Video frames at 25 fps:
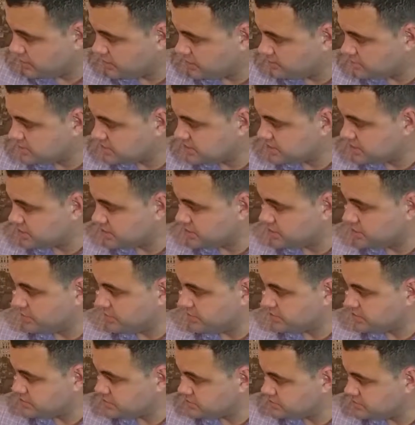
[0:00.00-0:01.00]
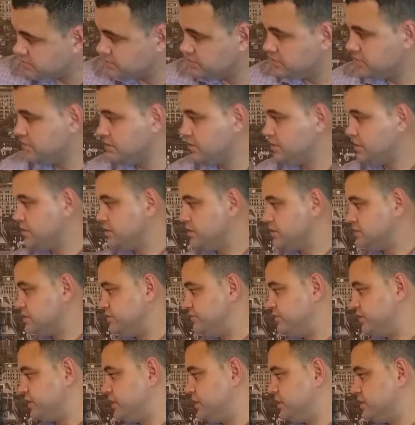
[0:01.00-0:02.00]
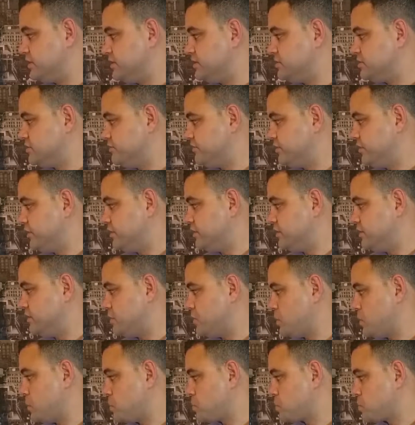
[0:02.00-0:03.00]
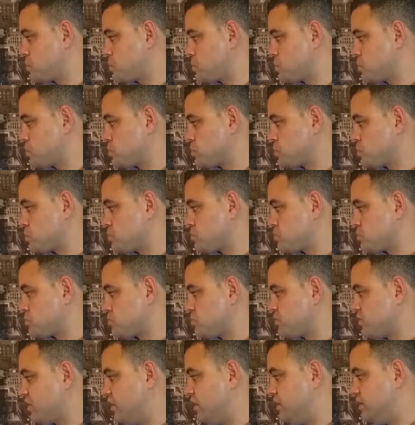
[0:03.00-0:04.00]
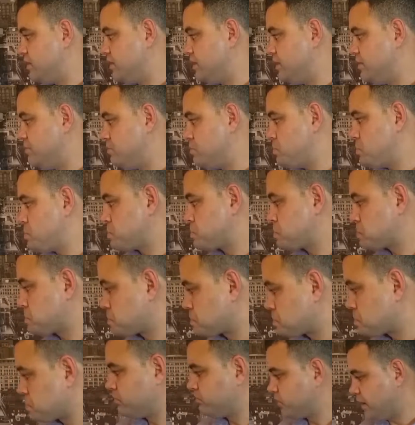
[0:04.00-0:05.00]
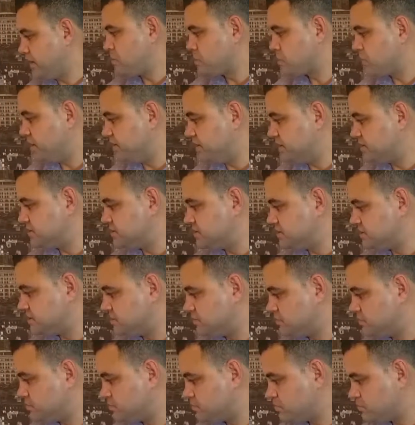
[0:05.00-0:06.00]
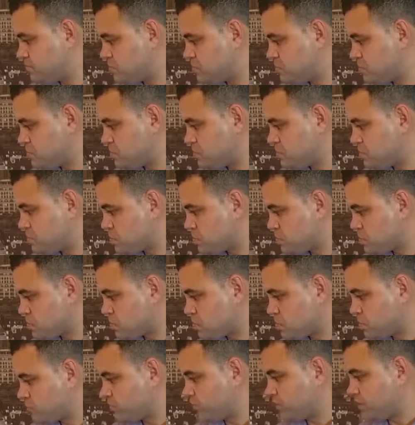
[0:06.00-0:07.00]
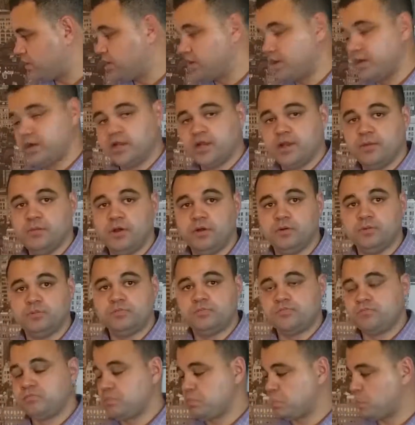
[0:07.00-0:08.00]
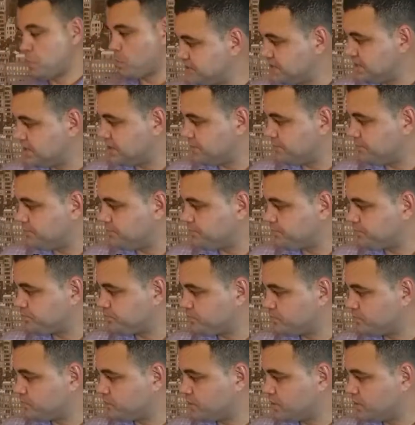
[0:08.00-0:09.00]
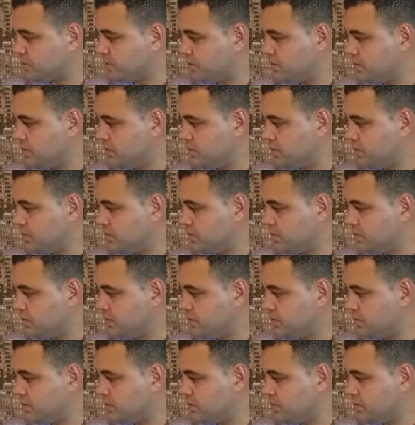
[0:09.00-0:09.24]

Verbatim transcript: income is gonna go into. see if I can get this over here. Income and expenses are gonna come out. You're gonna set up